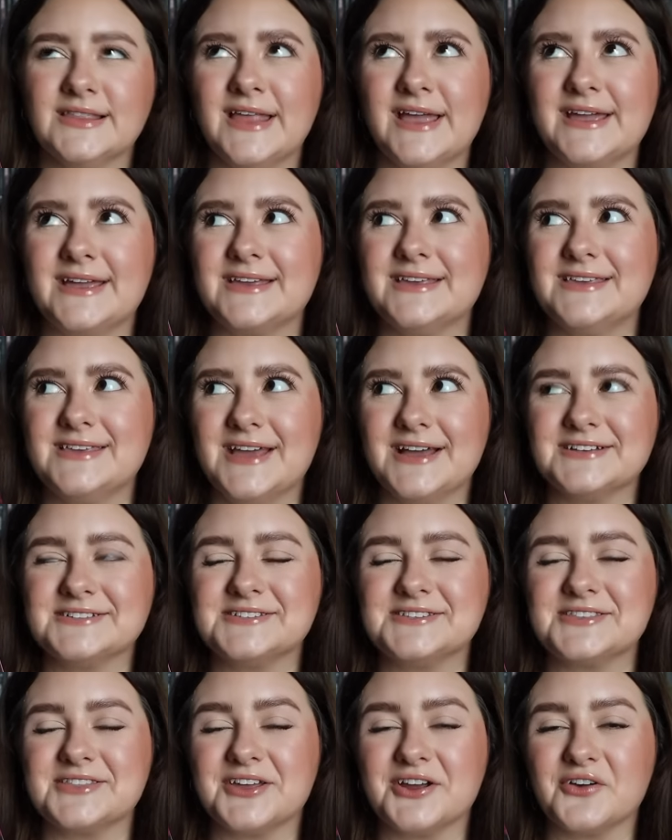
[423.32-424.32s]
Like,
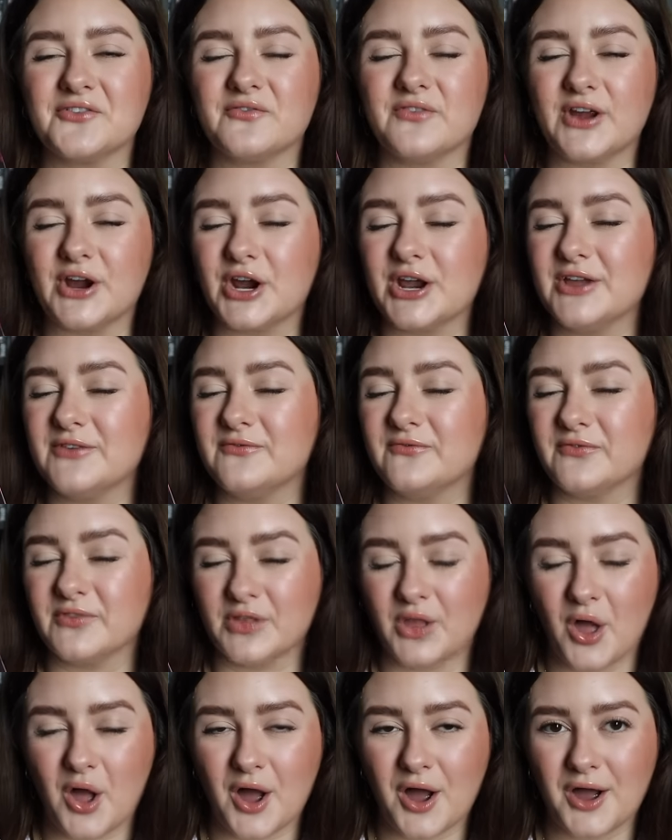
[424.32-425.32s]
yes, they're very
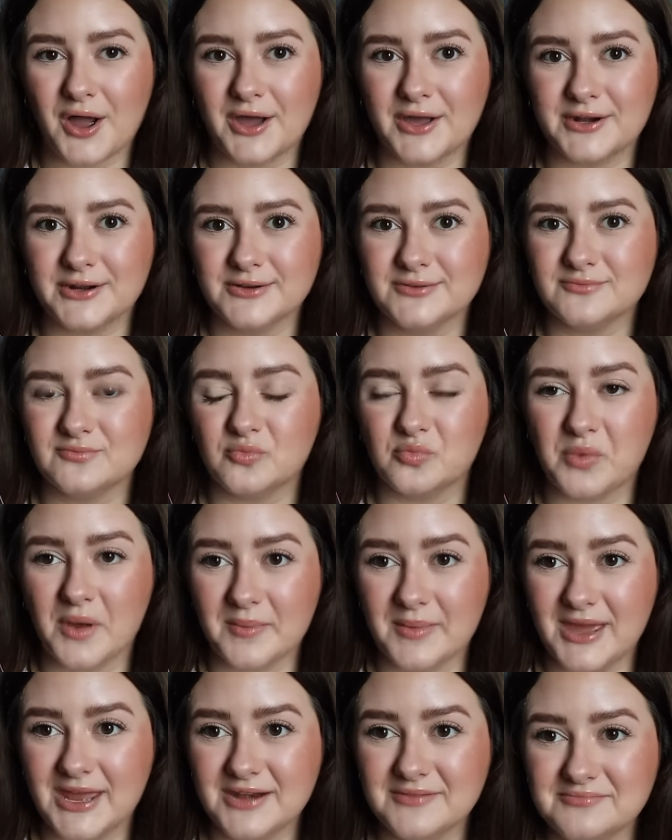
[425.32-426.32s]
flawed
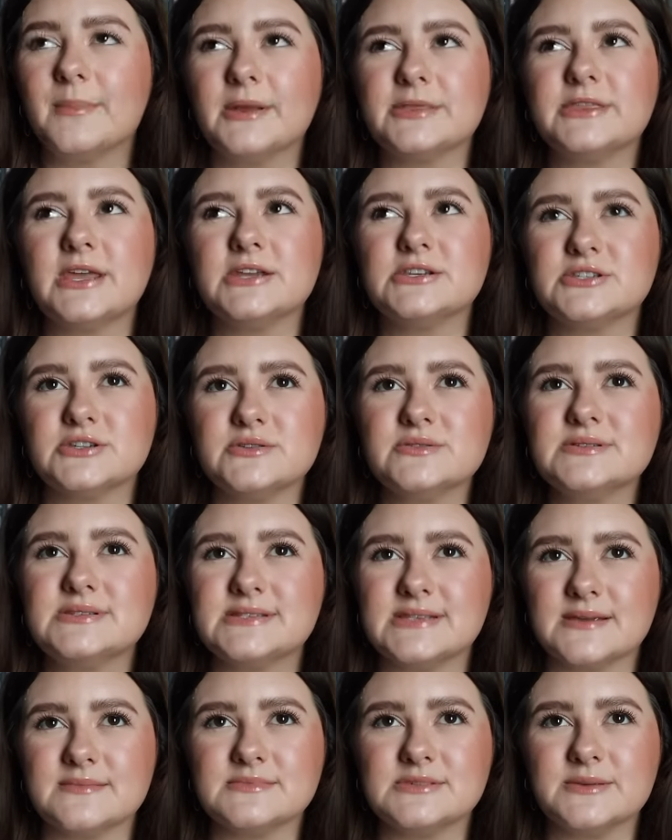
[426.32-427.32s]
women, but they do
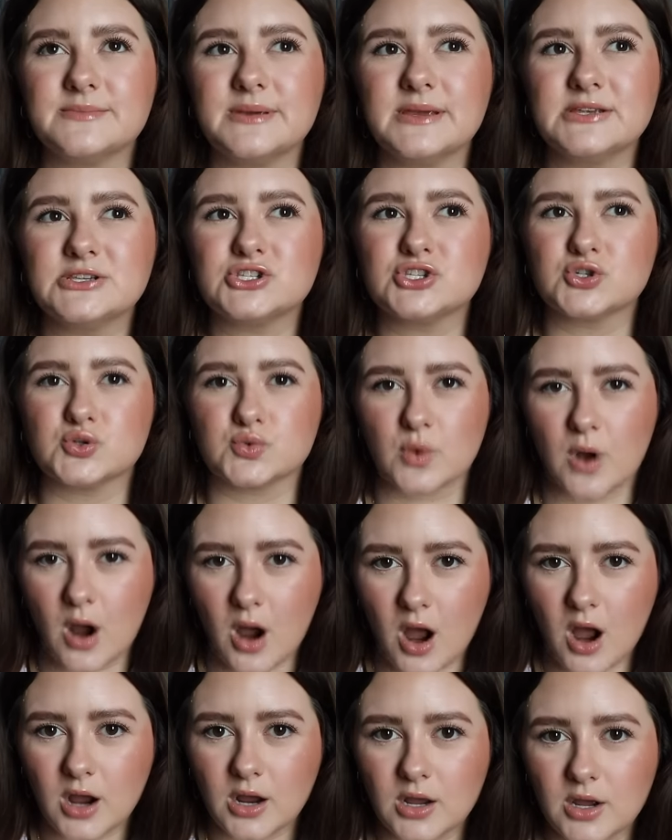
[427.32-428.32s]
seem to be
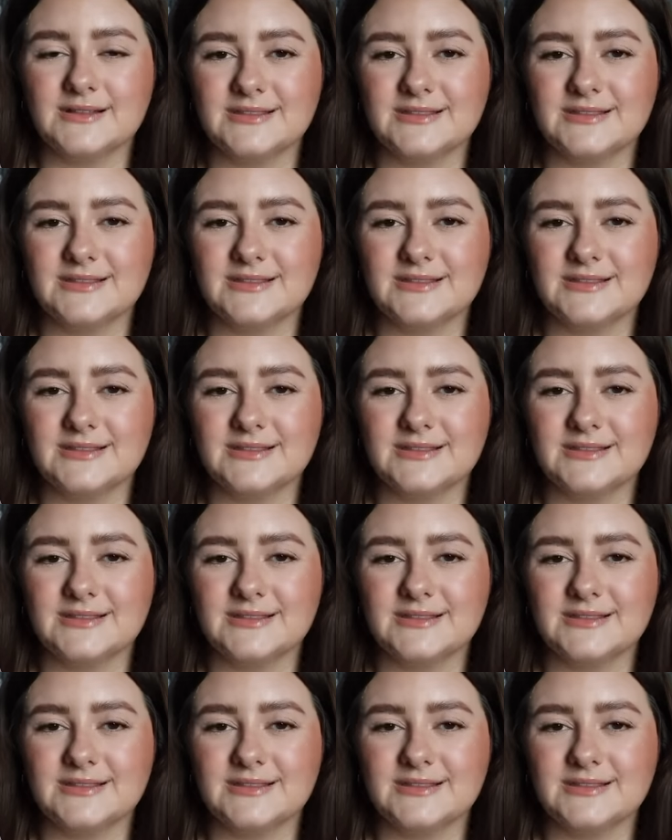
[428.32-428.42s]
strong.